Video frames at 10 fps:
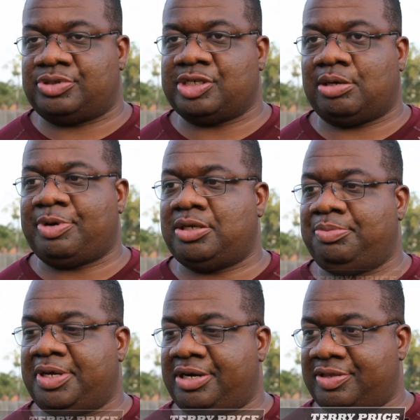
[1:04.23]
celebrate the
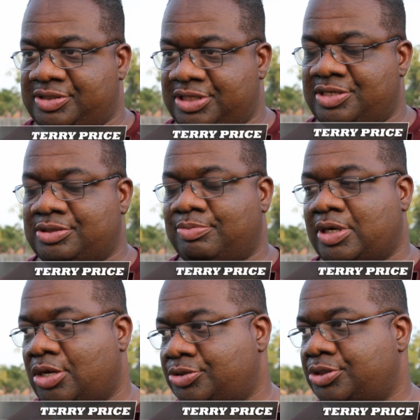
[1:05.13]
beginning of the season,
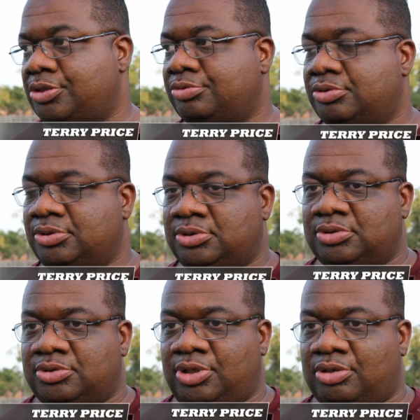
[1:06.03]
but also
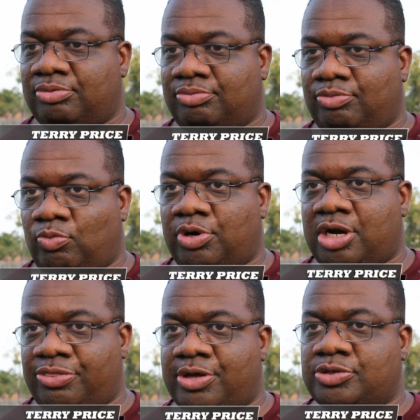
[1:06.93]
you know, work
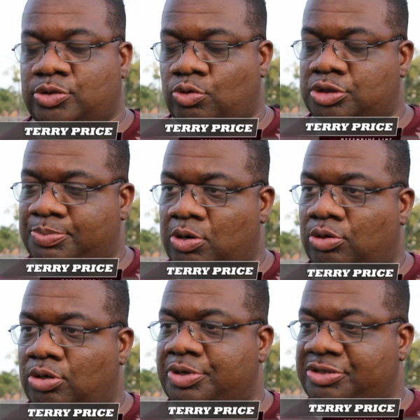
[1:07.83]
our thoughts towards
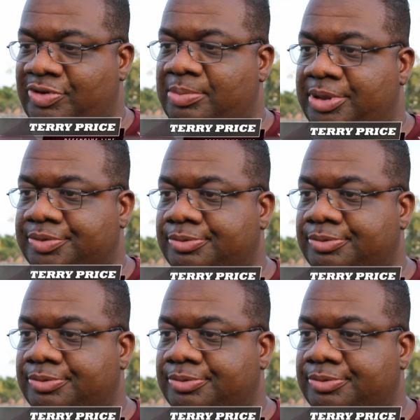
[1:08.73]
Polo and his family.